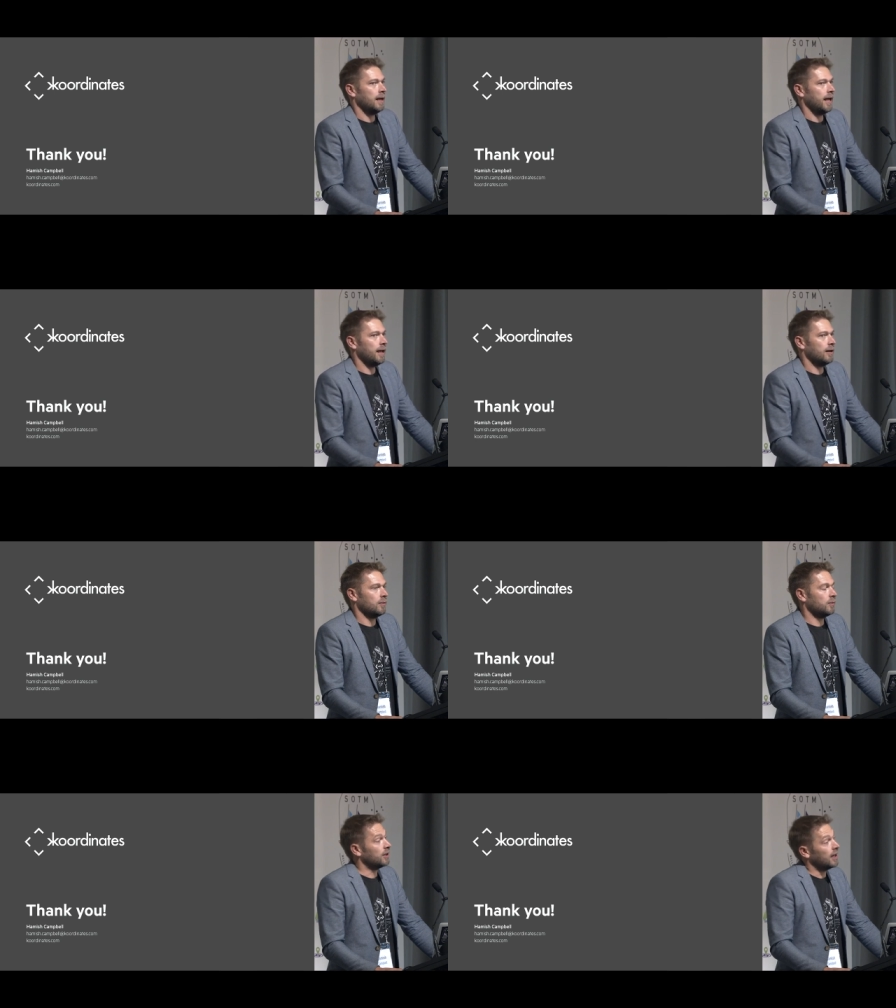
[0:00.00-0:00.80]
and
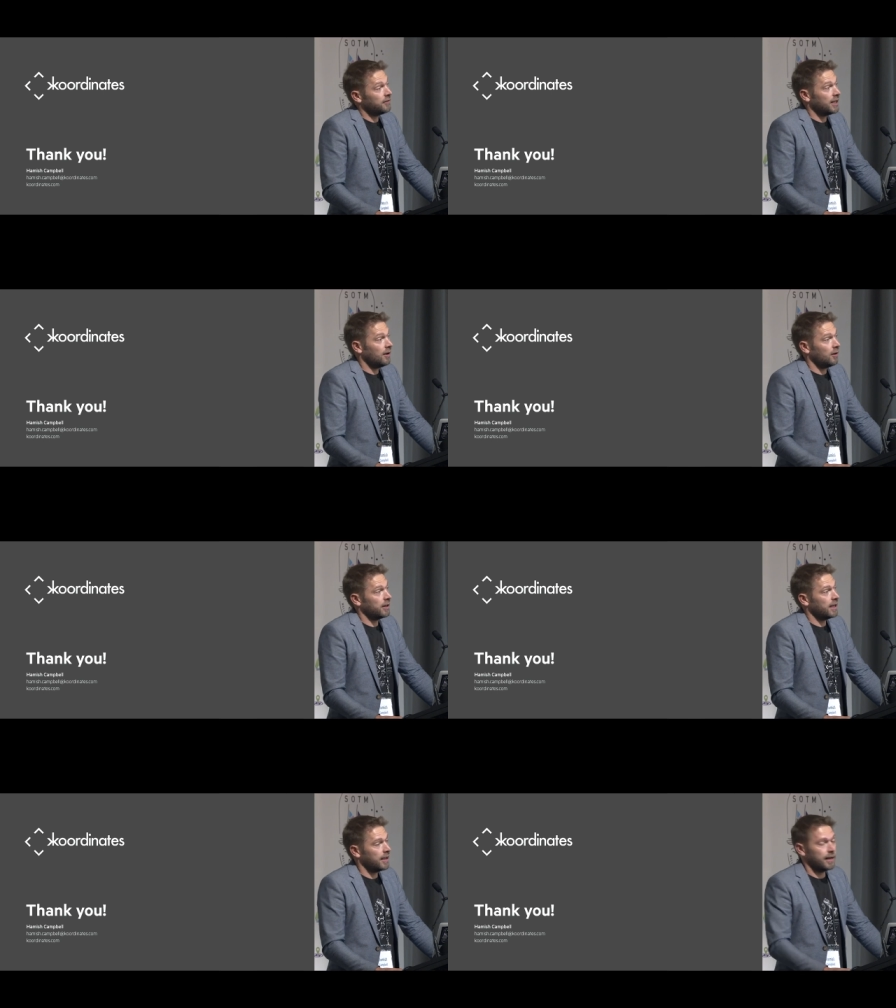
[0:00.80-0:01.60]
would love to get hold
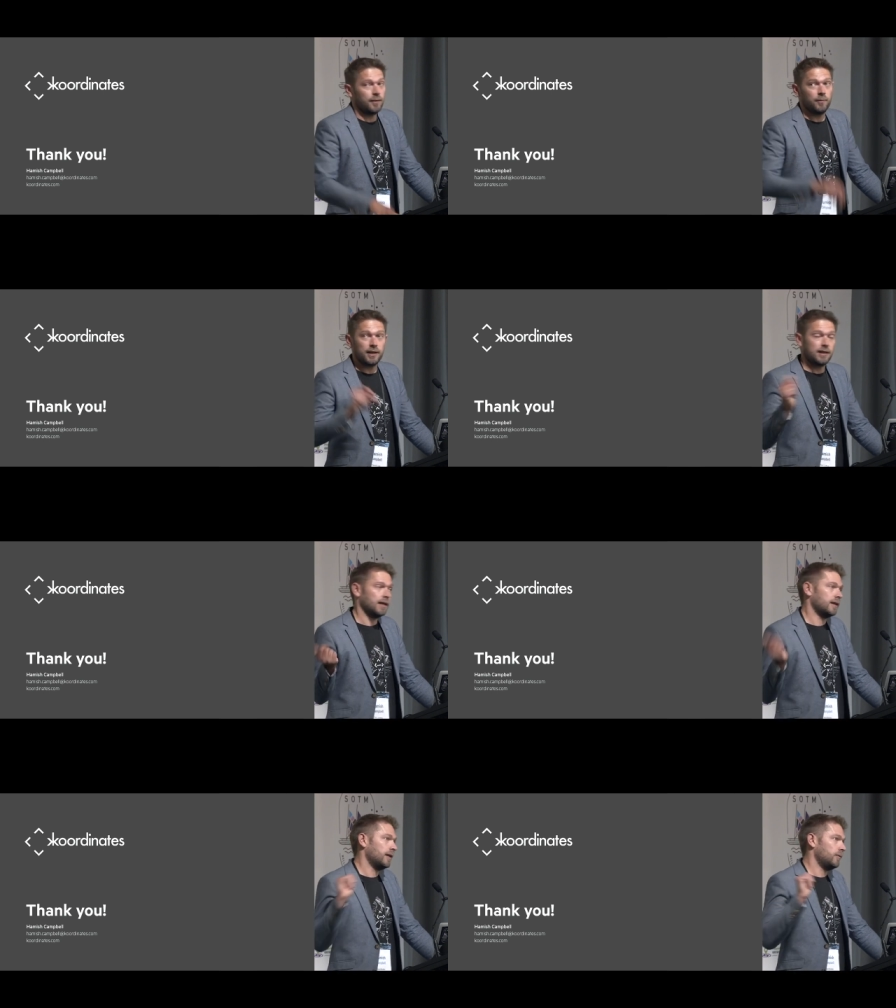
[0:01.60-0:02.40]
of it. And um, one
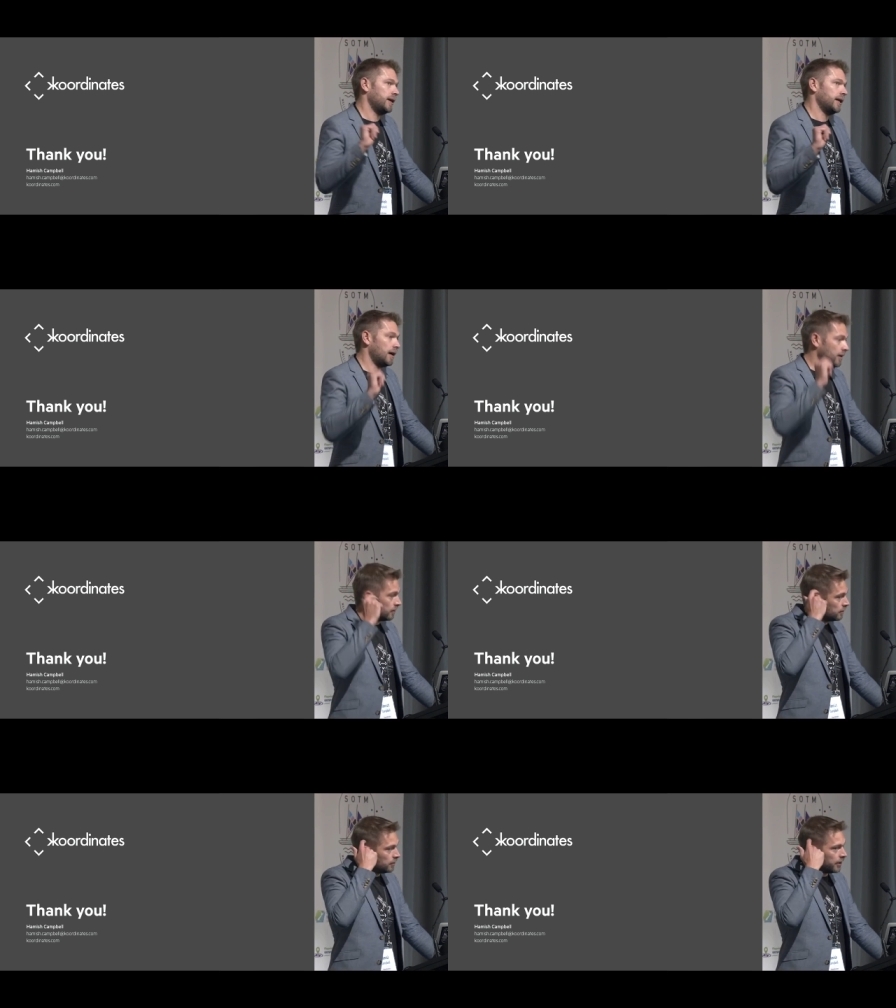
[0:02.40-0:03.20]
thing that we
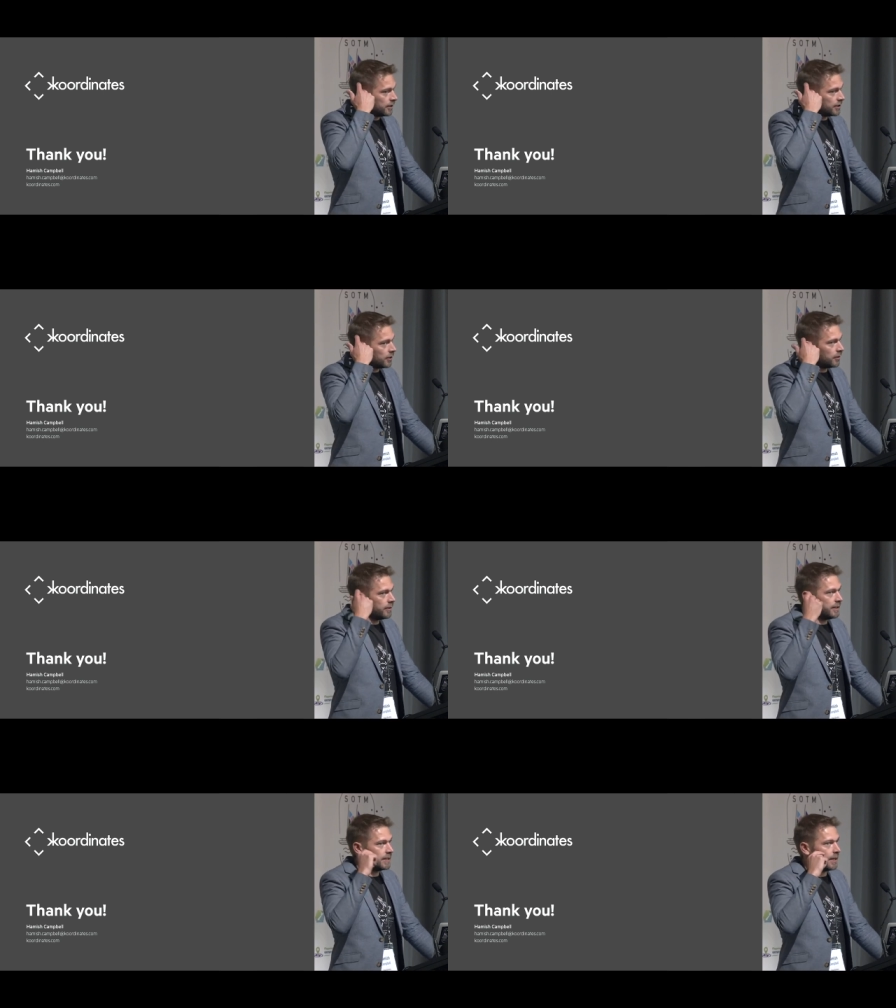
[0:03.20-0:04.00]
are looking to
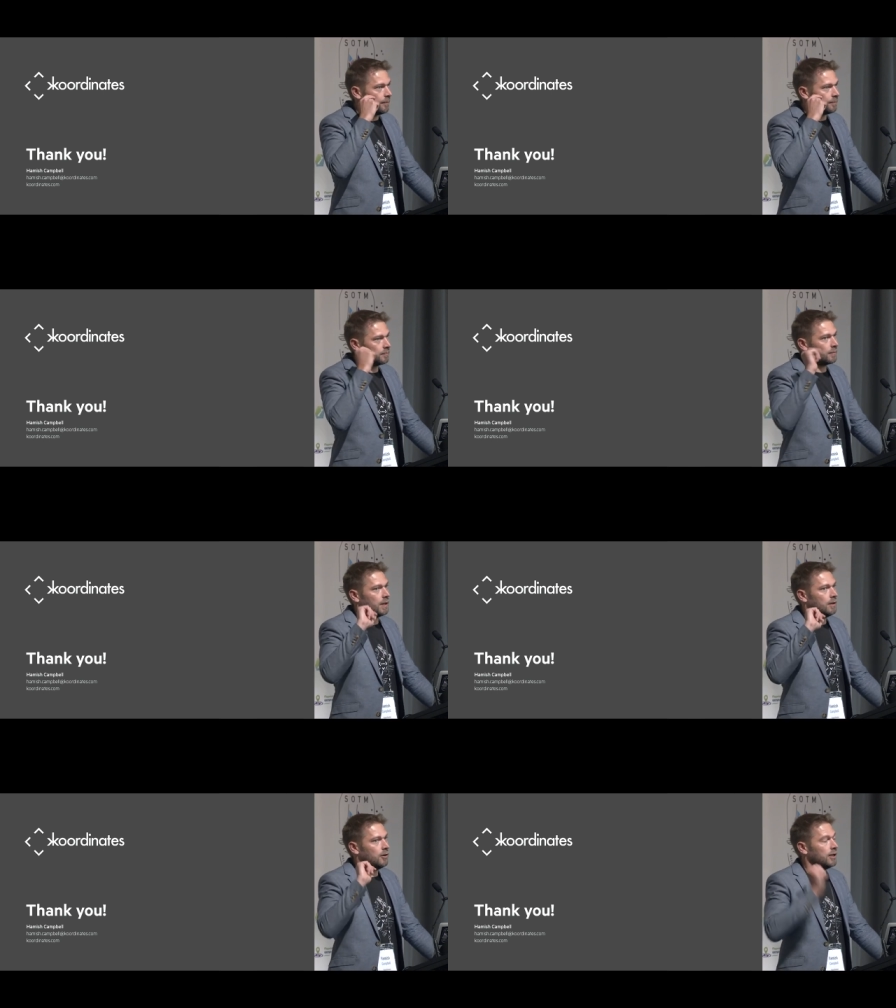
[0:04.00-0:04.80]
do is um,
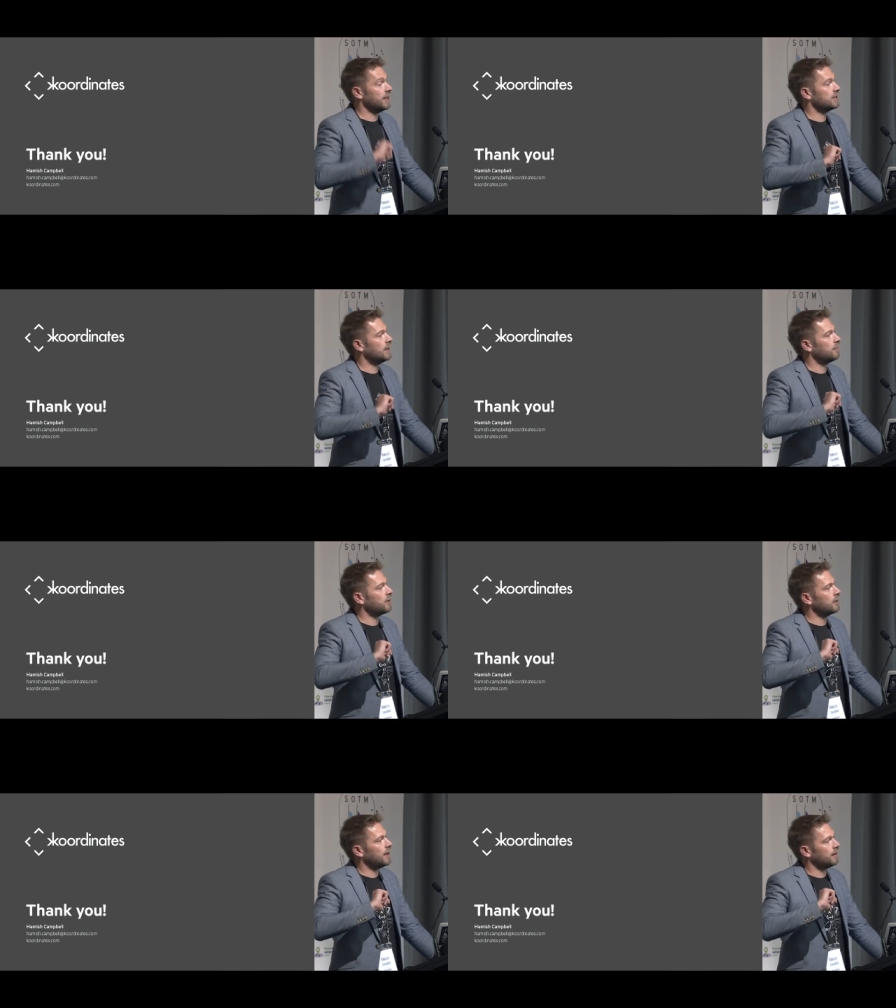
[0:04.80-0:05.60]
early next year
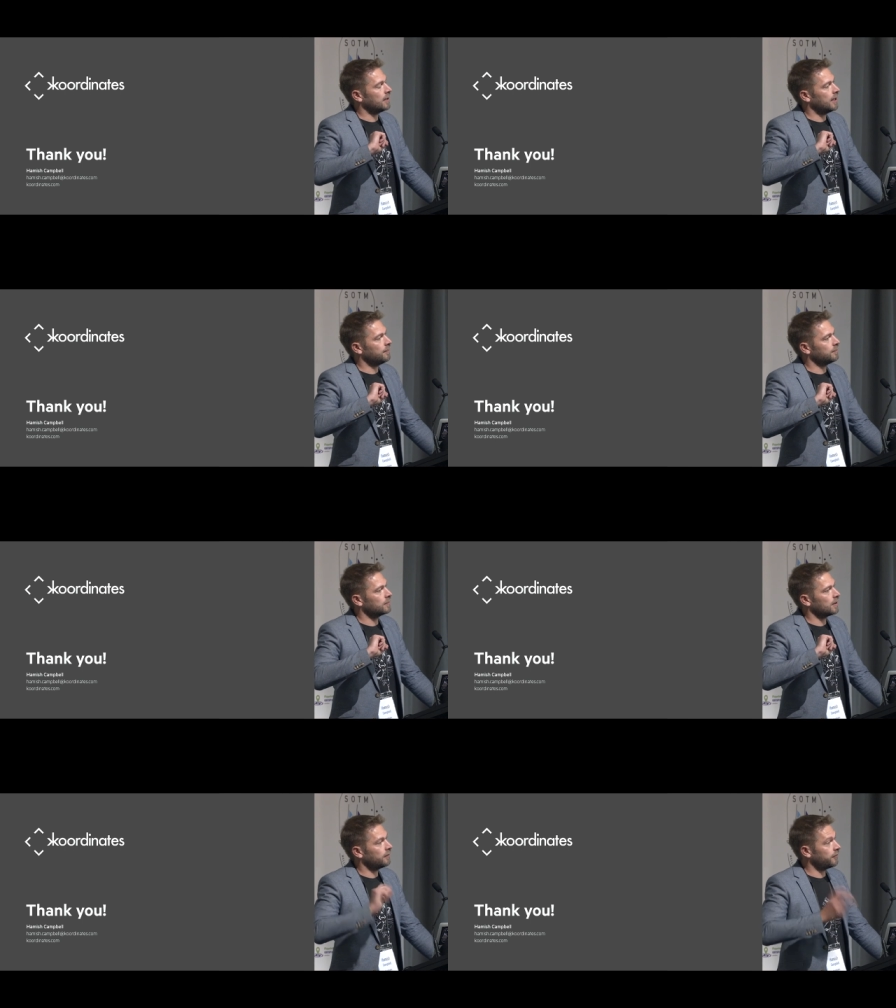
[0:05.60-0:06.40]
bring back um,
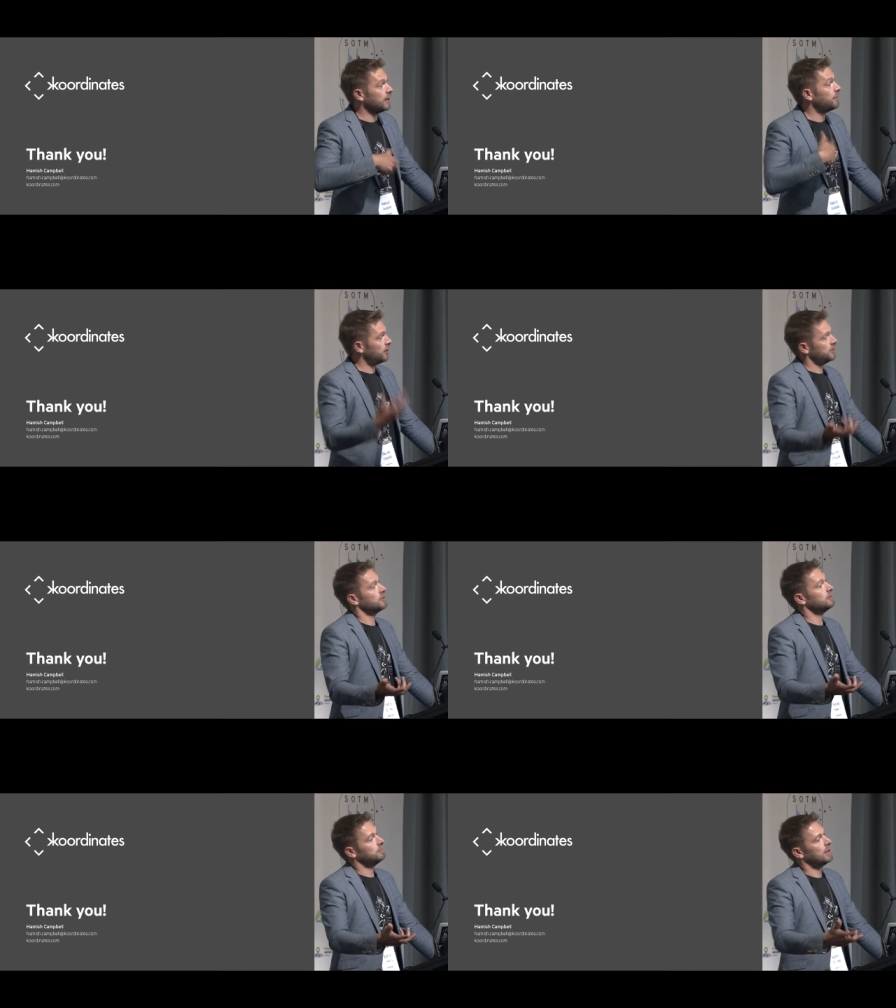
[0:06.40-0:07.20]
free
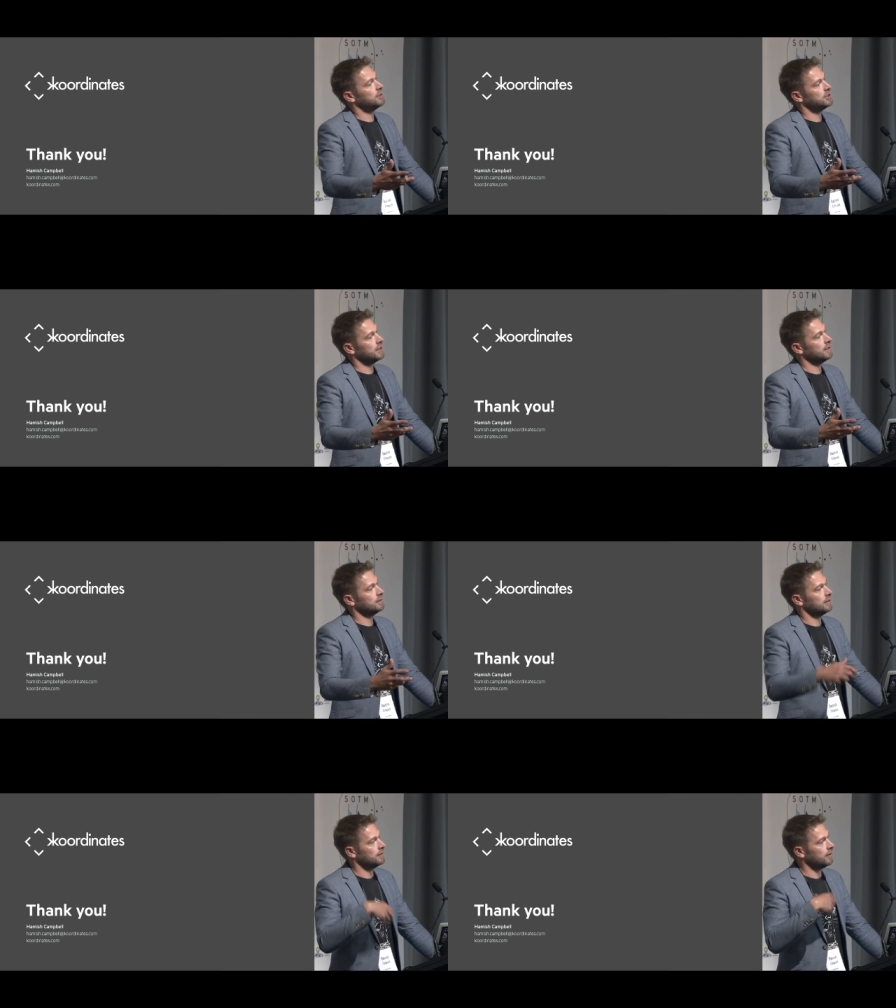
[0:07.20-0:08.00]
personal publishing
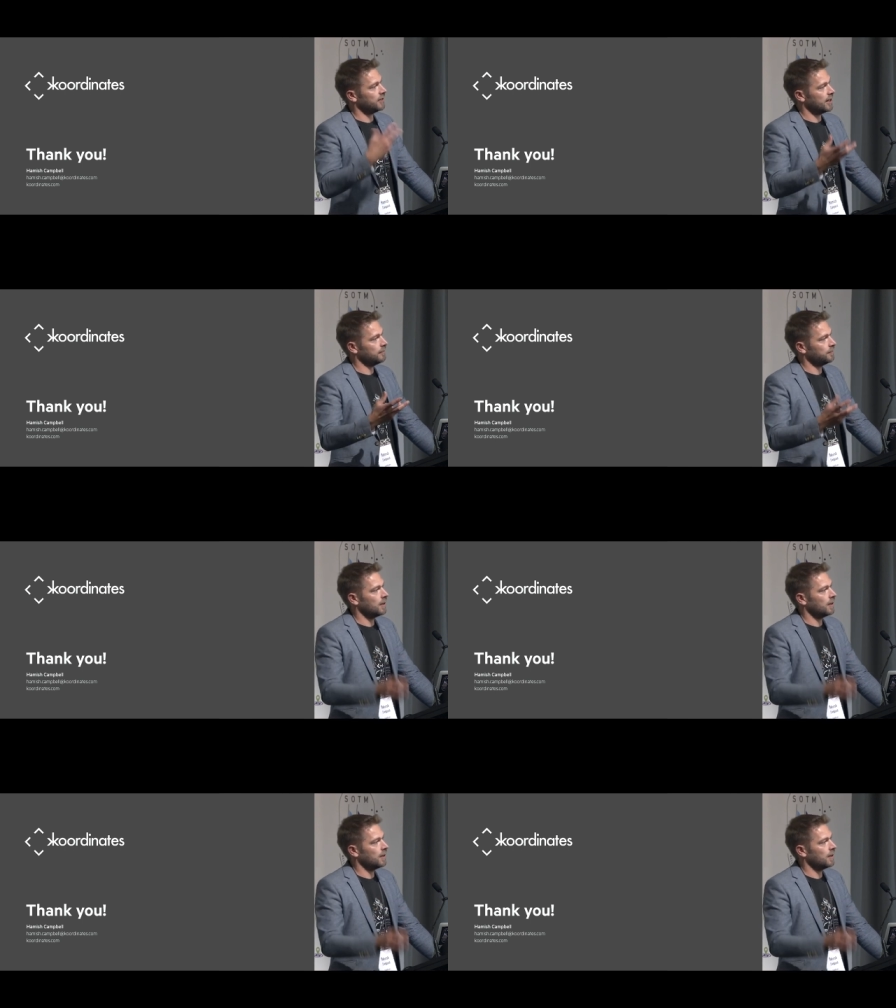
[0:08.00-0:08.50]
of data.